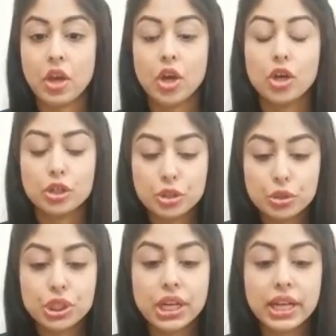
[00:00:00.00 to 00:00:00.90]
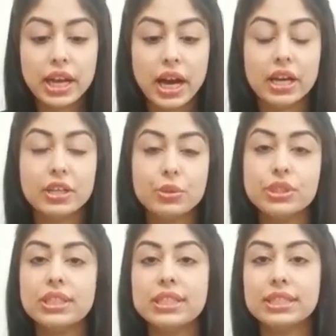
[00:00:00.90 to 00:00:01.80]
Usually, I use
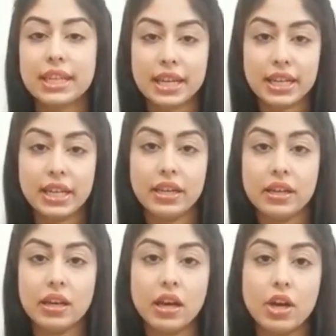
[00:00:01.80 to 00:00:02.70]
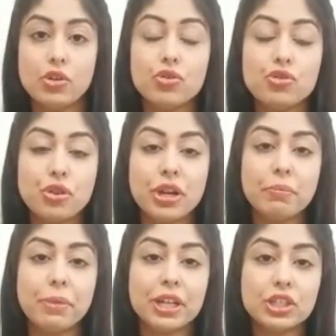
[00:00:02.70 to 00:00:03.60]
this technique to treat
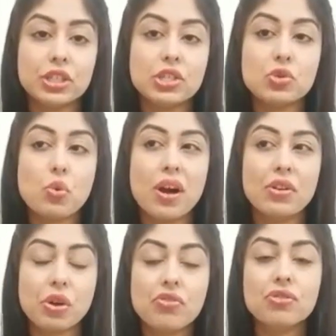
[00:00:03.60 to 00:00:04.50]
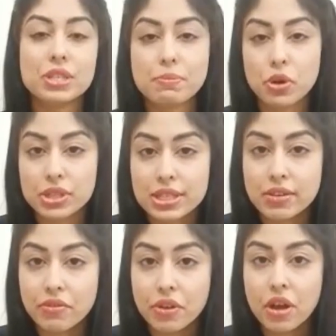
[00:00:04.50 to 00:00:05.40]
patients who are not responsive.
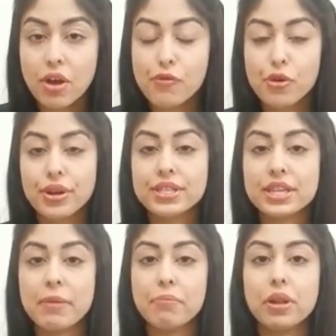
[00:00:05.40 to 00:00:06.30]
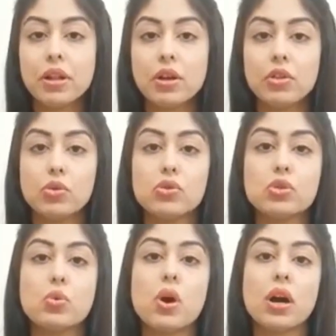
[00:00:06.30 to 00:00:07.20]
For example, those
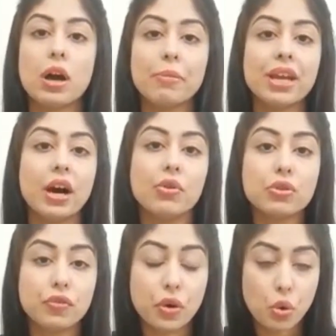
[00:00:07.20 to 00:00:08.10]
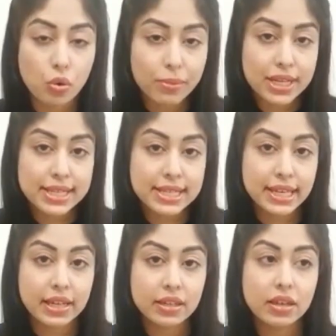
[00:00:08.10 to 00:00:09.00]
who are coming out of a coma
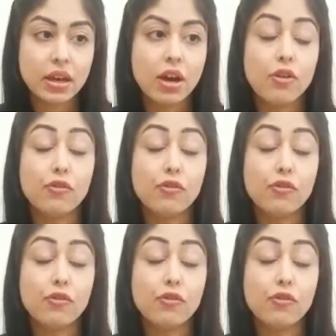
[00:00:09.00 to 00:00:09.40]
state, for